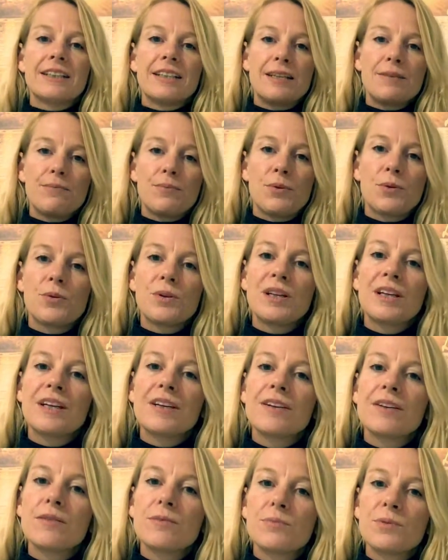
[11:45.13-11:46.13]
Keep building
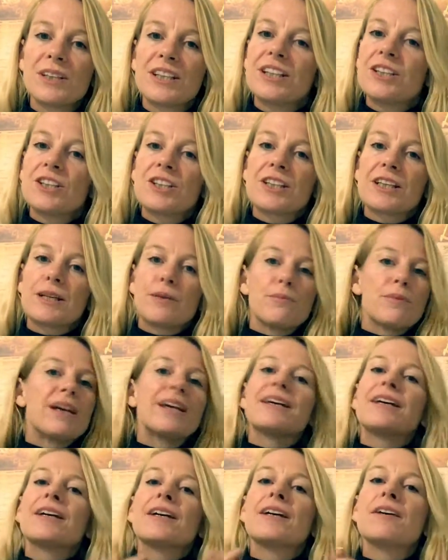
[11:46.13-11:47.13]
in the bridge, keep
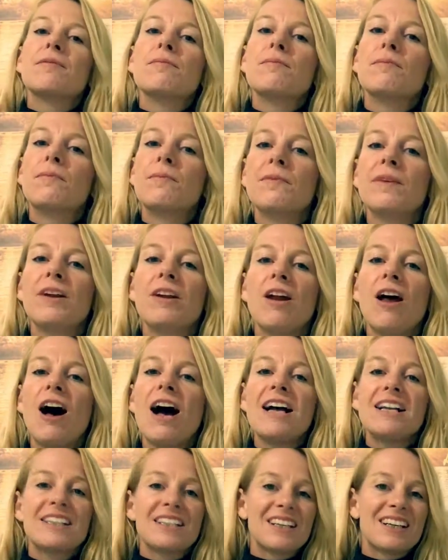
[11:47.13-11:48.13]
making it
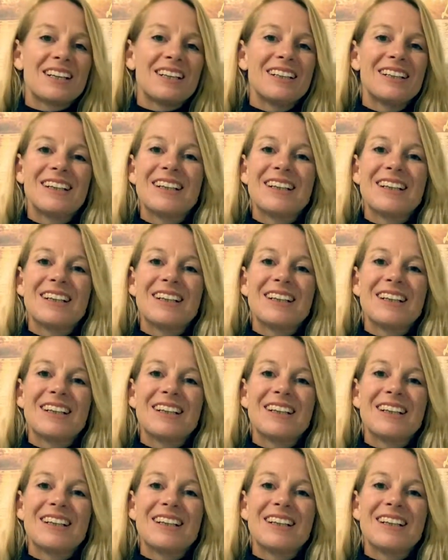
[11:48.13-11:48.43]
lighter,